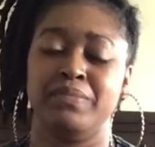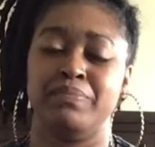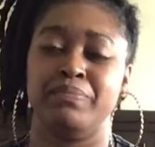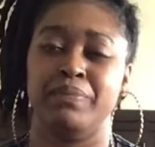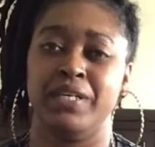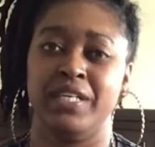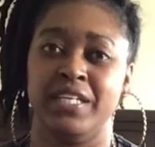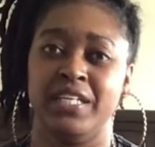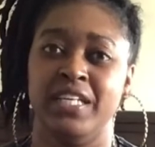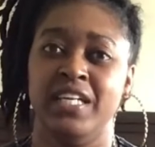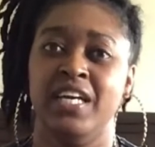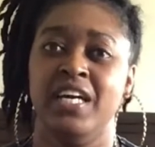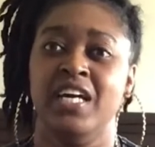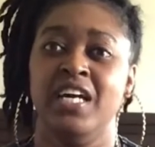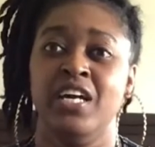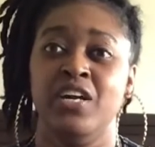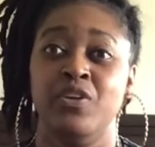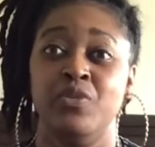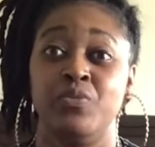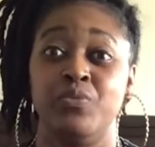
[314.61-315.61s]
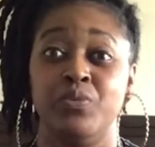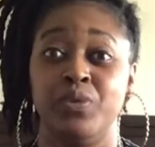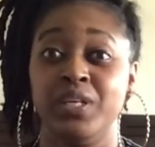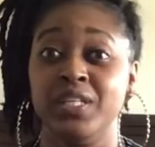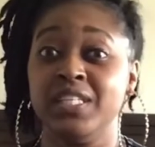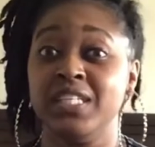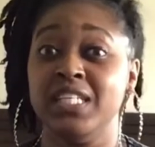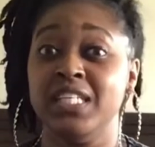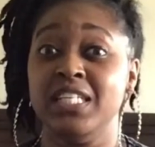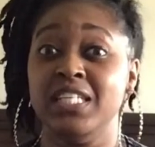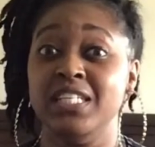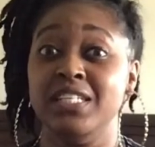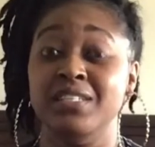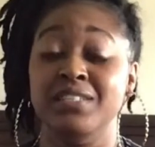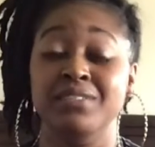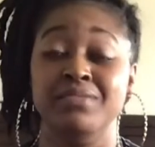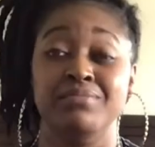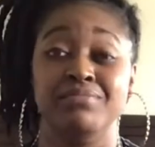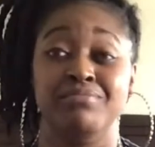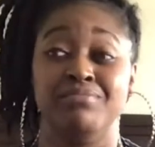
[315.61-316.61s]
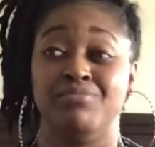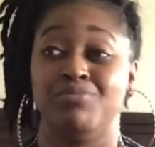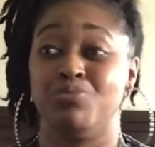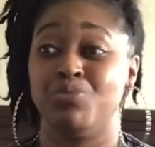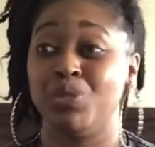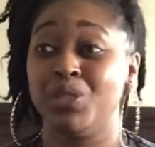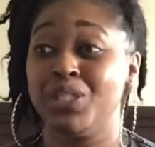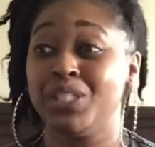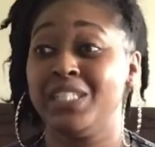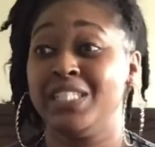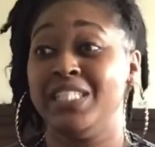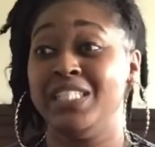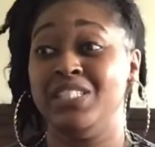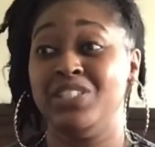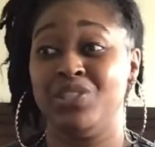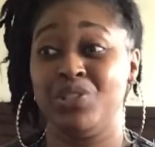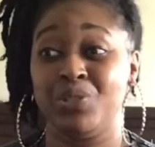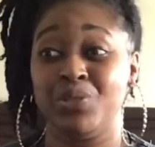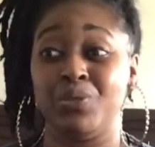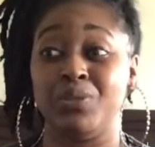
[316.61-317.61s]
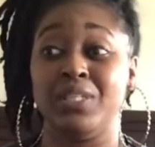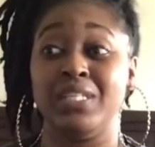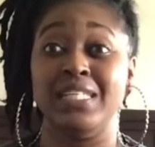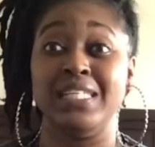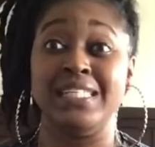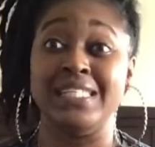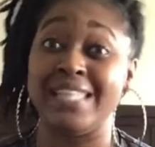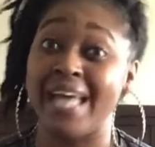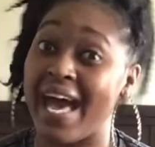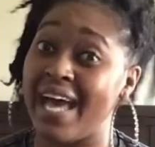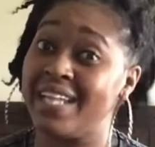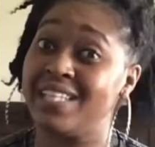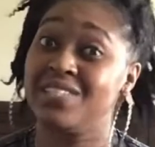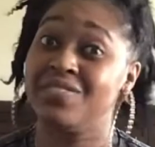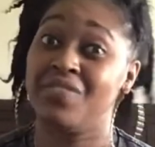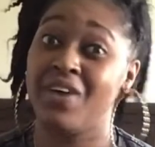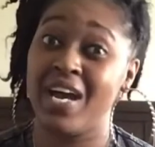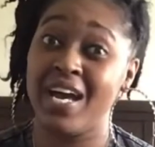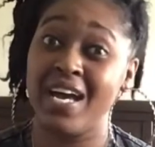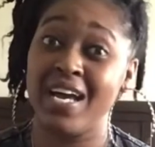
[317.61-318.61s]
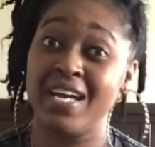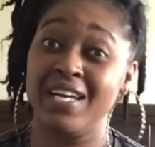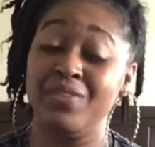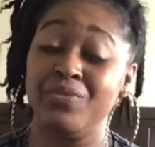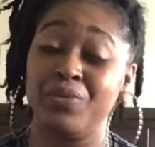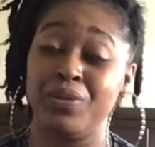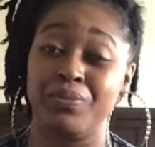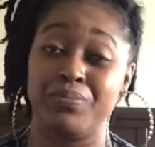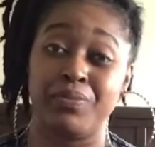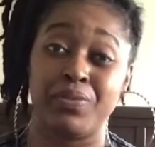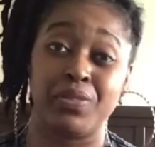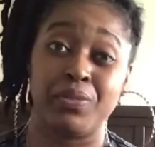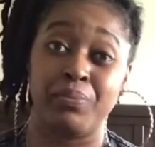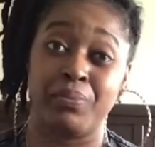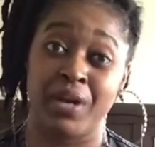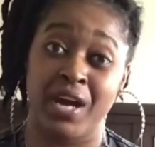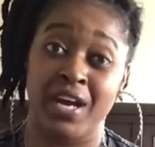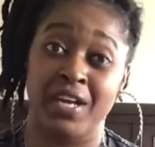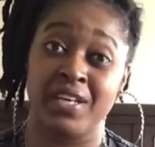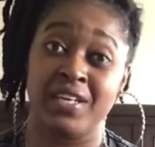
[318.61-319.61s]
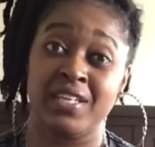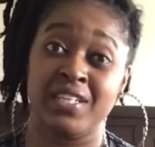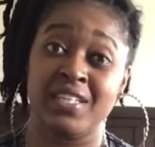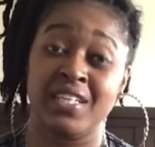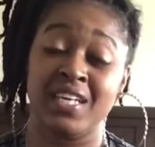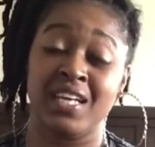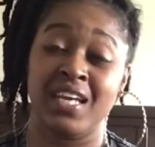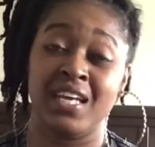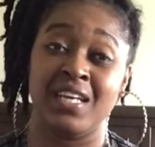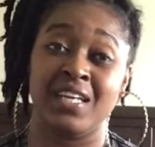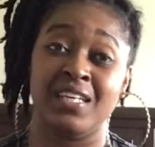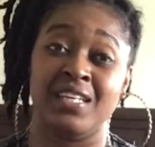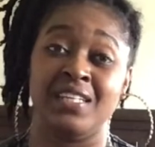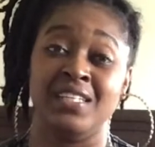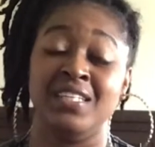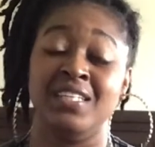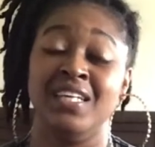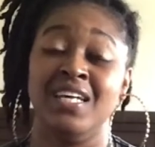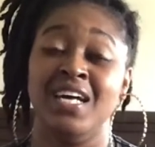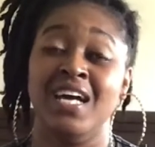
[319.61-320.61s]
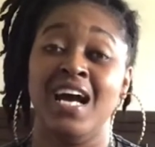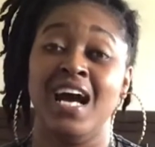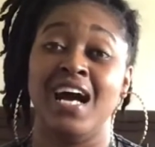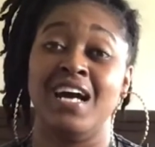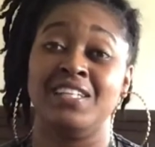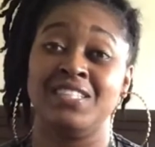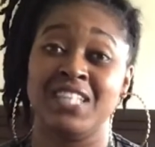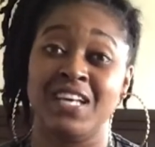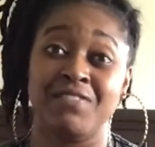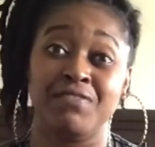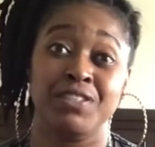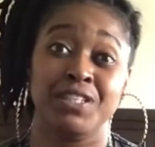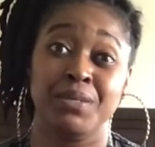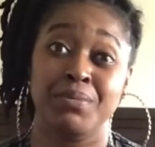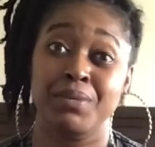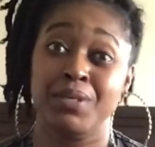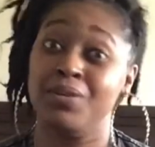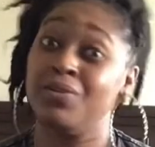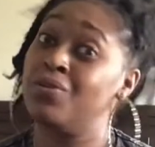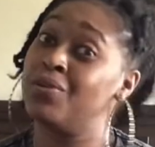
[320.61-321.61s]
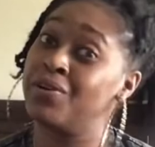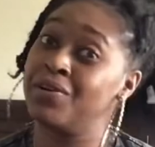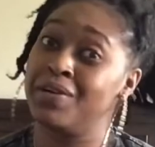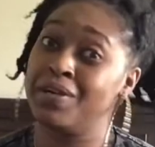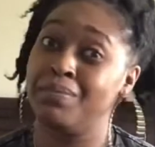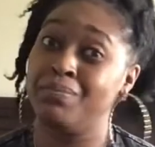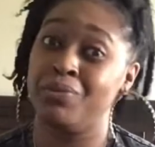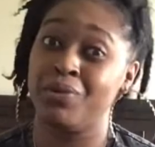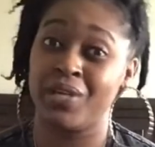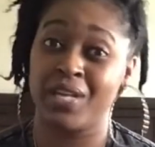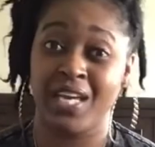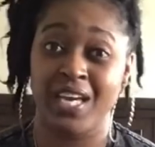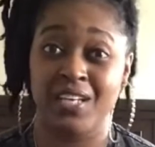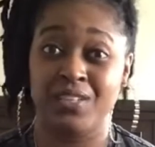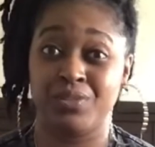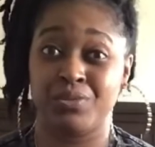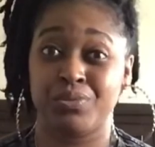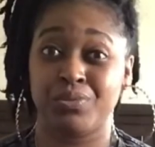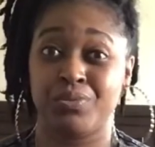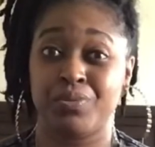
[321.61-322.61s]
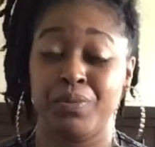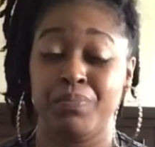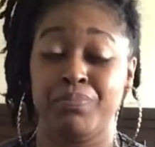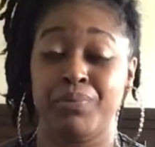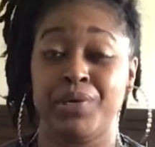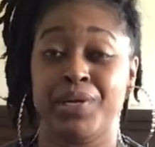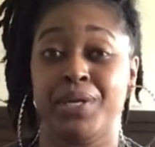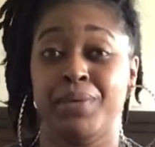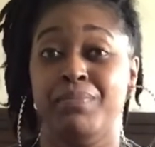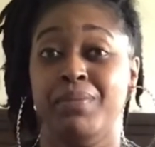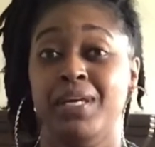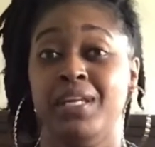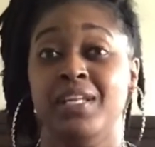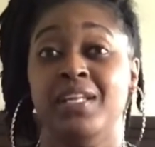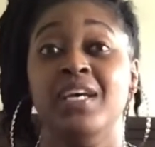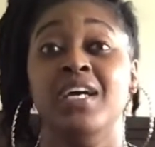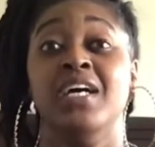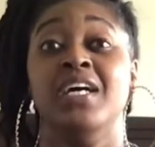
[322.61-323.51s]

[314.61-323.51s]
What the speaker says: But really, really, truly satisfied with the product, and I'll definitely be ordering more candles from Printed Mint.